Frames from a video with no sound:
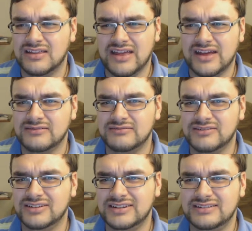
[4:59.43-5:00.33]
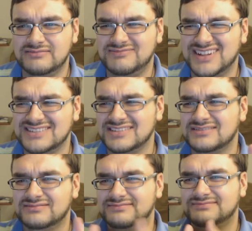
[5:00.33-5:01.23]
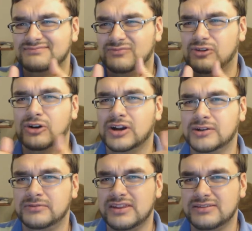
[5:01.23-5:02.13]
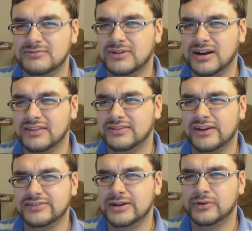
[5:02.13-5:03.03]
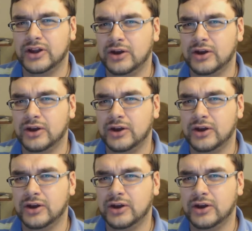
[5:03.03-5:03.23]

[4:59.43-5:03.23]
That really doesn't work with where I thought they were